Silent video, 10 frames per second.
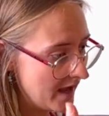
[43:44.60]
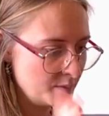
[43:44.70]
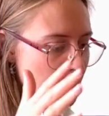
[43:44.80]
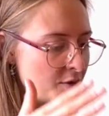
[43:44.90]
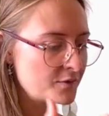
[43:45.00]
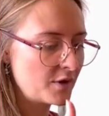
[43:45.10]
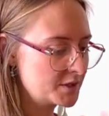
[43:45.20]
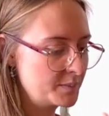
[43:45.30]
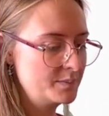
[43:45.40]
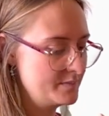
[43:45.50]
remove,
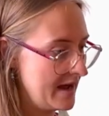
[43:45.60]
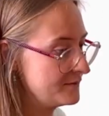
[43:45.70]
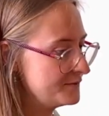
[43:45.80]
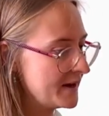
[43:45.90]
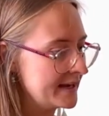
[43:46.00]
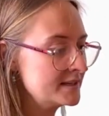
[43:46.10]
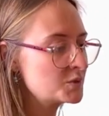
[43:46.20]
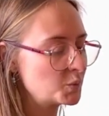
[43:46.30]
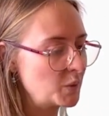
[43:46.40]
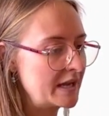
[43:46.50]
to unfriend,
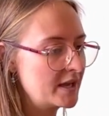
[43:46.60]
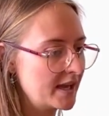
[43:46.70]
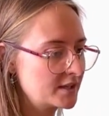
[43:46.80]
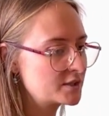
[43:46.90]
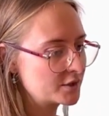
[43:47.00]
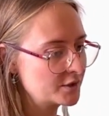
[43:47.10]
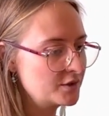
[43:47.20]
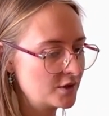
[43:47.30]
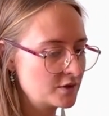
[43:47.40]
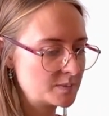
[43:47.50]
we
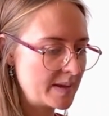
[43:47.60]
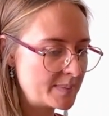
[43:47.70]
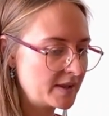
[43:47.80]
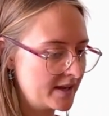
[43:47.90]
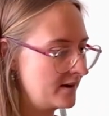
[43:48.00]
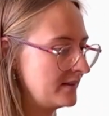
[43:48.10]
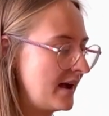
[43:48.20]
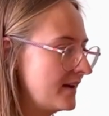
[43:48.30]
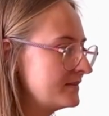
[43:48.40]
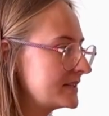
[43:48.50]
exclude those people in our
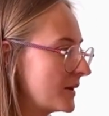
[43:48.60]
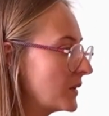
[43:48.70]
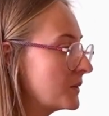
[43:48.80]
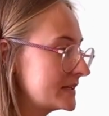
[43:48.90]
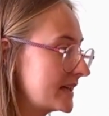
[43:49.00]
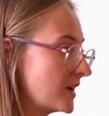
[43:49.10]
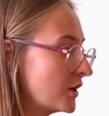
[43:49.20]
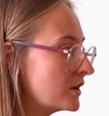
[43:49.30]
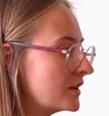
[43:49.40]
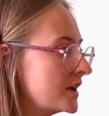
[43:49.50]
lives that we were saying
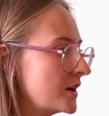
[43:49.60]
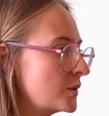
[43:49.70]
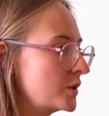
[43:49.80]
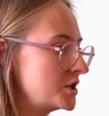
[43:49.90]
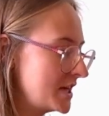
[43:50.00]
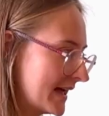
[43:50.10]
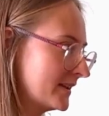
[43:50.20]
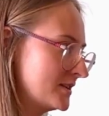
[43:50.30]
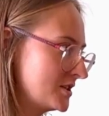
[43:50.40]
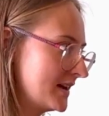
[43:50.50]
earlier would
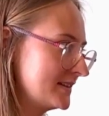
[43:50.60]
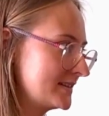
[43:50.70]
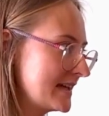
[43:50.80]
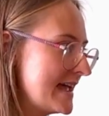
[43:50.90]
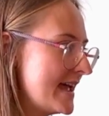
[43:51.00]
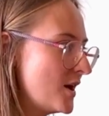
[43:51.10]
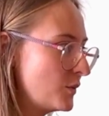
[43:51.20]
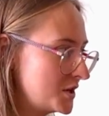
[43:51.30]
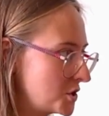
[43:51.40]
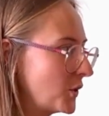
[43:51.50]
challenge us,
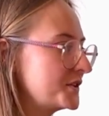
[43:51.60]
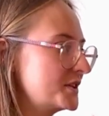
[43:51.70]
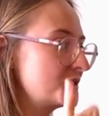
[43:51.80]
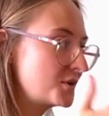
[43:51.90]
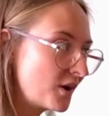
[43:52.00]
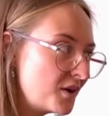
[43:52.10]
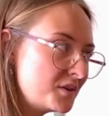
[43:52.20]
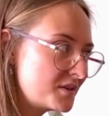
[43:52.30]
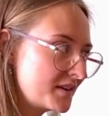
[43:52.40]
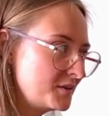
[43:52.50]
which causes
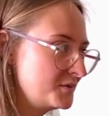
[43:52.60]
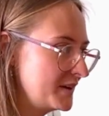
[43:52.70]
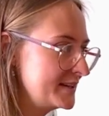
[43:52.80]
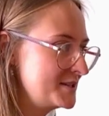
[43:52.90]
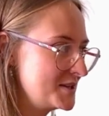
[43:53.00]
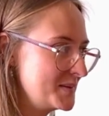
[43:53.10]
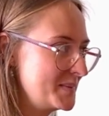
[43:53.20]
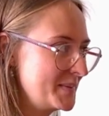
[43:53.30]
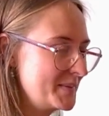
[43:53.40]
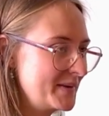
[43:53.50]
growth in friendship,
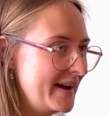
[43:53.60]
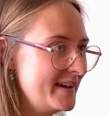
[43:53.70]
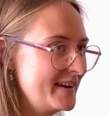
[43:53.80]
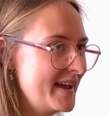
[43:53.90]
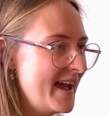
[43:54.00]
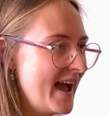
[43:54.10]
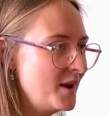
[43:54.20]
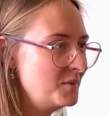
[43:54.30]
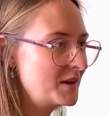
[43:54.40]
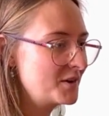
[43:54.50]
right?
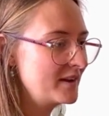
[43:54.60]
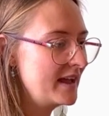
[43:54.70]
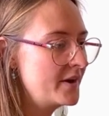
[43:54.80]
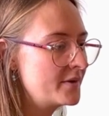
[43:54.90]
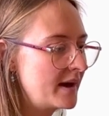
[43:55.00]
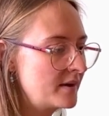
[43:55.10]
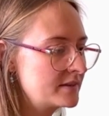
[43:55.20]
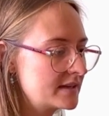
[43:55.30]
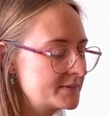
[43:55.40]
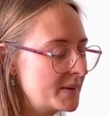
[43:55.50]
And we create
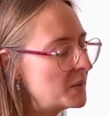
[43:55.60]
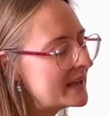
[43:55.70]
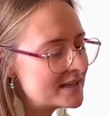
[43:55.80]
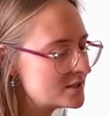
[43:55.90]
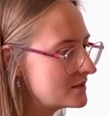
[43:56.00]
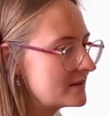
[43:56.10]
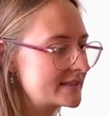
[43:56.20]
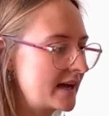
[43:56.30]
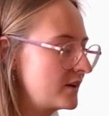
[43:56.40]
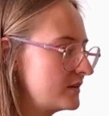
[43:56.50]
around us, but we can do
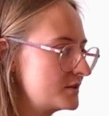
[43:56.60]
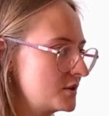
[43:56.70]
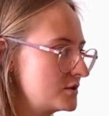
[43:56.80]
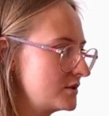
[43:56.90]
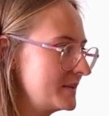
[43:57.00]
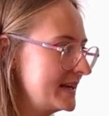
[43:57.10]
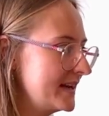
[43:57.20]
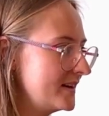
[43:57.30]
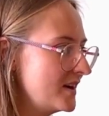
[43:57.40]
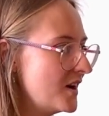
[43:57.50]
this out of social
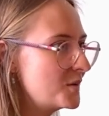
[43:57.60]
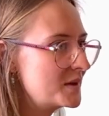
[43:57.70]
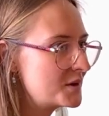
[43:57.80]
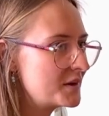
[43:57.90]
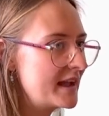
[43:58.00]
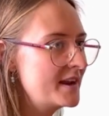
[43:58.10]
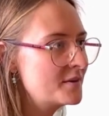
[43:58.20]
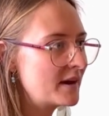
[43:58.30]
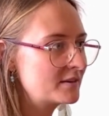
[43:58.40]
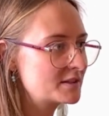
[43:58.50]
media. We create
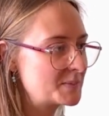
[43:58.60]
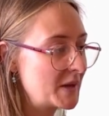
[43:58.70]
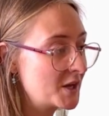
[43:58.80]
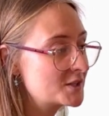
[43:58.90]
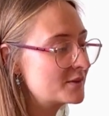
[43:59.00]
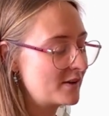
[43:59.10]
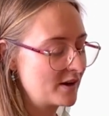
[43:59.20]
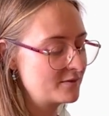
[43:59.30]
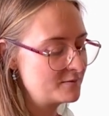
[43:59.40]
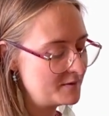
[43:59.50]
around us because of
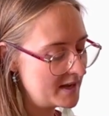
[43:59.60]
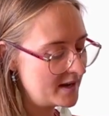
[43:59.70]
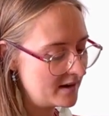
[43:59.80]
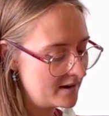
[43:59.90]
our fear